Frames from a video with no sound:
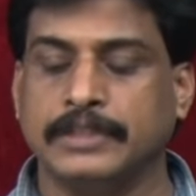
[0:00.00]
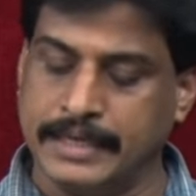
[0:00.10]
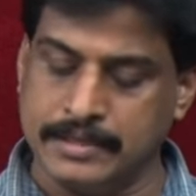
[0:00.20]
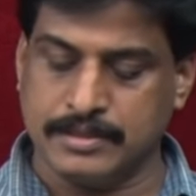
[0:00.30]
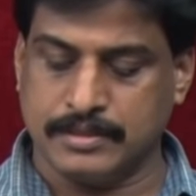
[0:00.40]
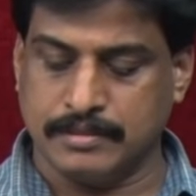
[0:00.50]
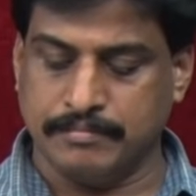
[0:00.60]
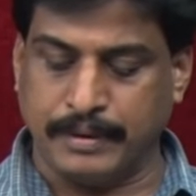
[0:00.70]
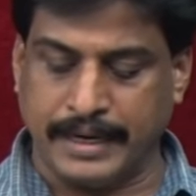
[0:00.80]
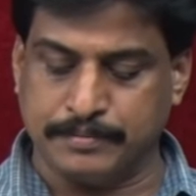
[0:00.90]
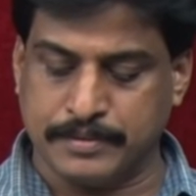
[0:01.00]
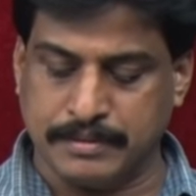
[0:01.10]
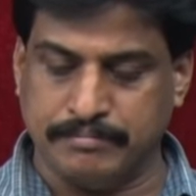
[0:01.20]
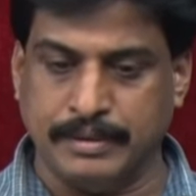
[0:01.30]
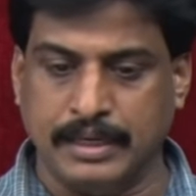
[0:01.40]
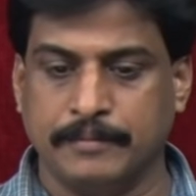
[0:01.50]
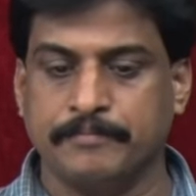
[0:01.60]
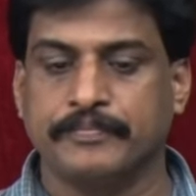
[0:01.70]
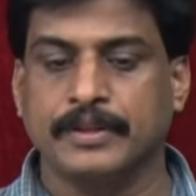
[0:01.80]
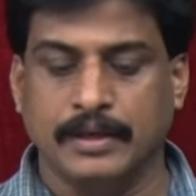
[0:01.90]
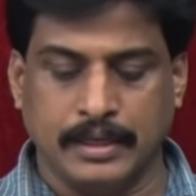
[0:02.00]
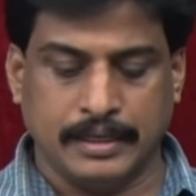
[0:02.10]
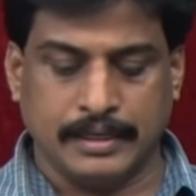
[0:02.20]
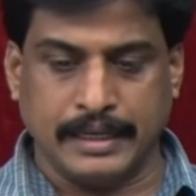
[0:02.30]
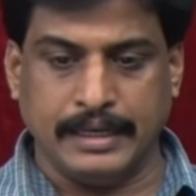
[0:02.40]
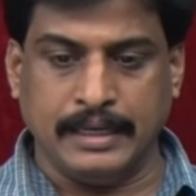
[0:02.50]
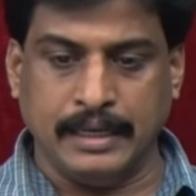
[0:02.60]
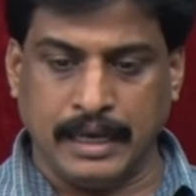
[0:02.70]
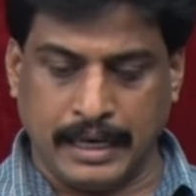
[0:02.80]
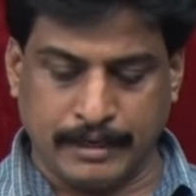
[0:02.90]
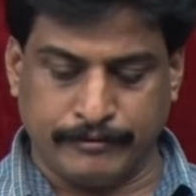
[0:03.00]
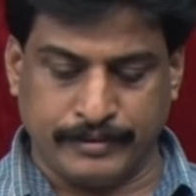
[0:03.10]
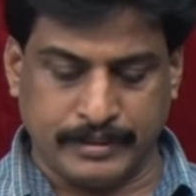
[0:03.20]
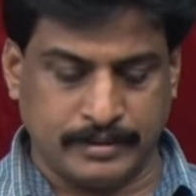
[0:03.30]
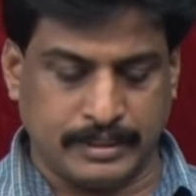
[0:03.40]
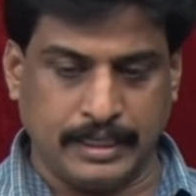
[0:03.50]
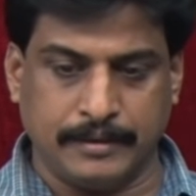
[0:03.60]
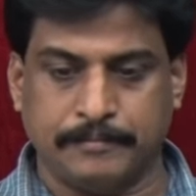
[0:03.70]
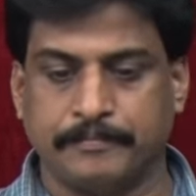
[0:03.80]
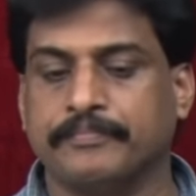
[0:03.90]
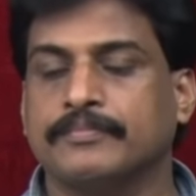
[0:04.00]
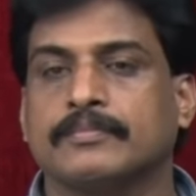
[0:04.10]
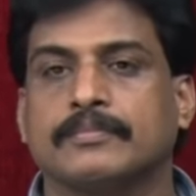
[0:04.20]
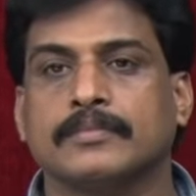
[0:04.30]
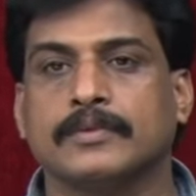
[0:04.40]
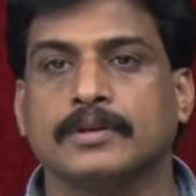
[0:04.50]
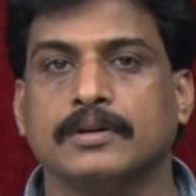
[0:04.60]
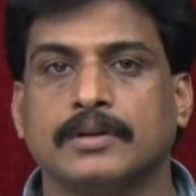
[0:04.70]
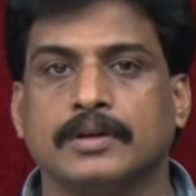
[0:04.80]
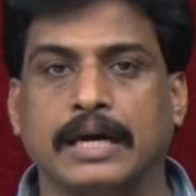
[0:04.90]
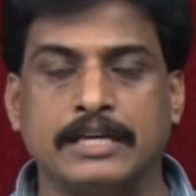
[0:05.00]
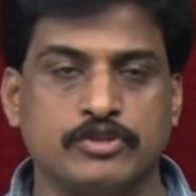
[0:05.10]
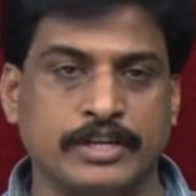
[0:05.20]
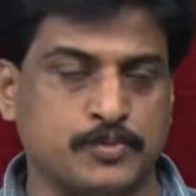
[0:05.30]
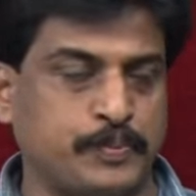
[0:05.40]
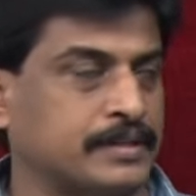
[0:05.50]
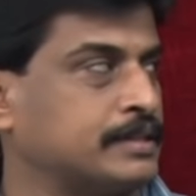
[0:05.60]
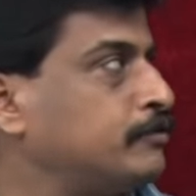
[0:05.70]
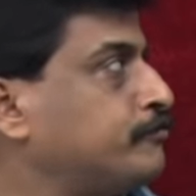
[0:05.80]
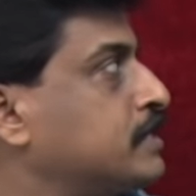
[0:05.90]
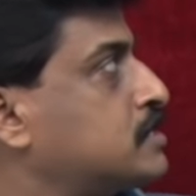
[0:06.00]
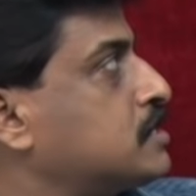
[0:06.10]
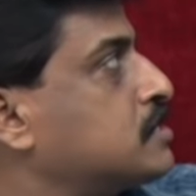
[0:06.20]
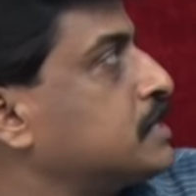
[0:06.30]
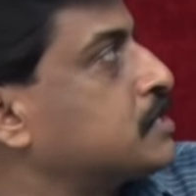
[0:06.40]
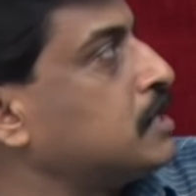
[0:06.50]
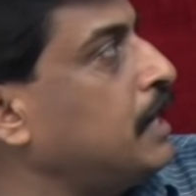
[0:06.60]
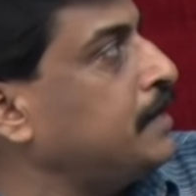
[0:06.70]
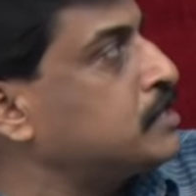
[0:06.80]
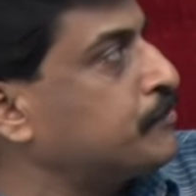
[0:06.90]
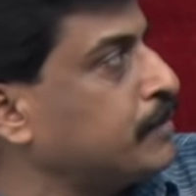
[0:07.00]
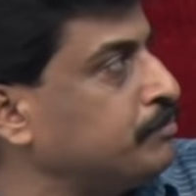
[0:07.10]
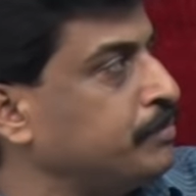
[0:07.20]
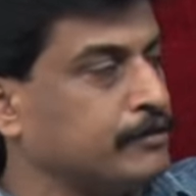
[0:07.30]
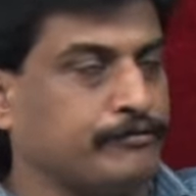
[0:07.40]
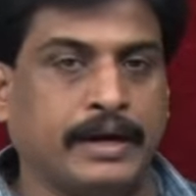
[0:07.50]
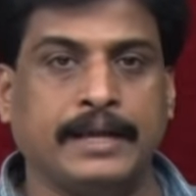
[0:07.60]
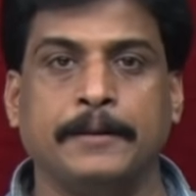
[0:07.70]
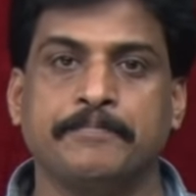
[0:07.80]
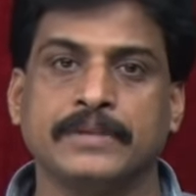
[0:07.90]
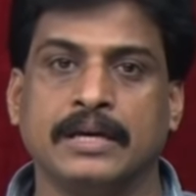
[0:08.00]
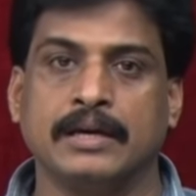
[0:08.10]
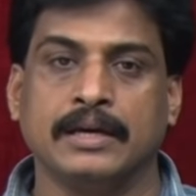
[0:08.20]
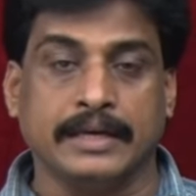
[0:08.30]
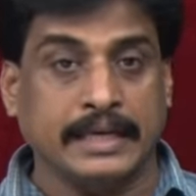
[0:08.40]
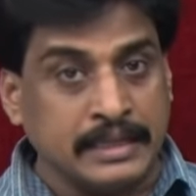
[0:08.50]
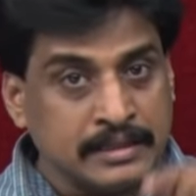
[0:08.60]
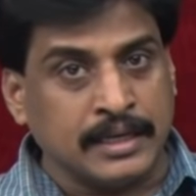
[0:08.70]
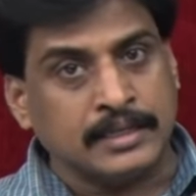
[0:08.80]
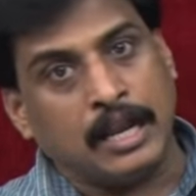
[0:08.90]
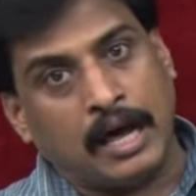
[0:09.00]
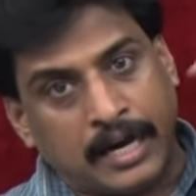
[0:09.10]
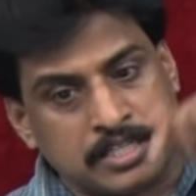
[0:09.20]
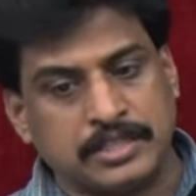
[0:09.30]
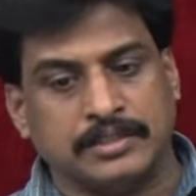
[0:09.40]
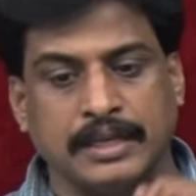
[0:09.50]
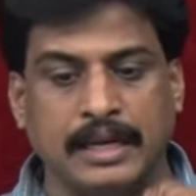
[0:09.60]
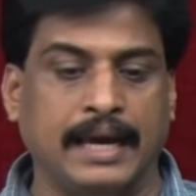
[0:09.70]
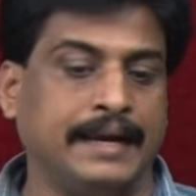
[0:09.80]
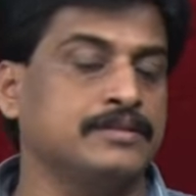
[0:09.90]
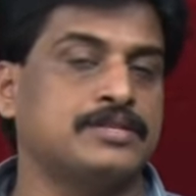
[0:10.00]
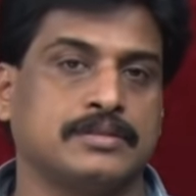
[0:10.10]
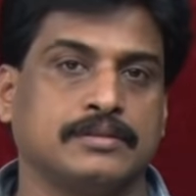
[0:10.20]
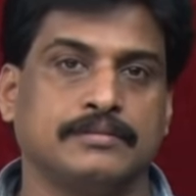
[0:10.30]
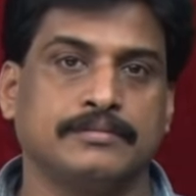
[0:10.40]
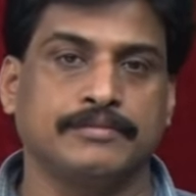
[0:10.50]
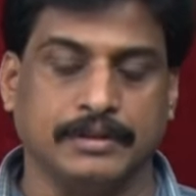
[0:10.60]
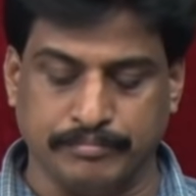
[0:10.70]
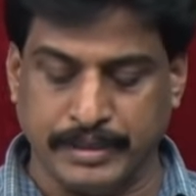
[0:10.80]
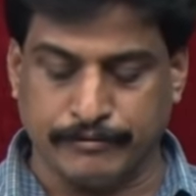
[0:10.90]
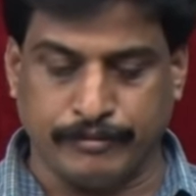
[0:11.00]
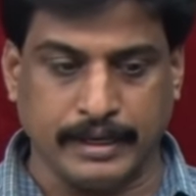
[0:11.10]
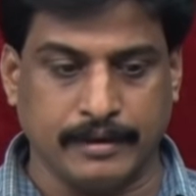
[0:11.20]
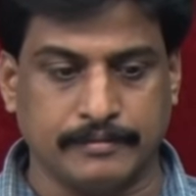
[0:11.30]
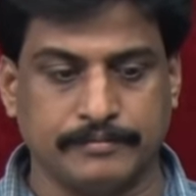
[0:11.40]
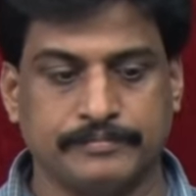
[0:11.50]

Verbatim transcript: Yes, pipe symbol. Tail -3. As you expected first 6 lines from big file, in that last 3 lines from big file.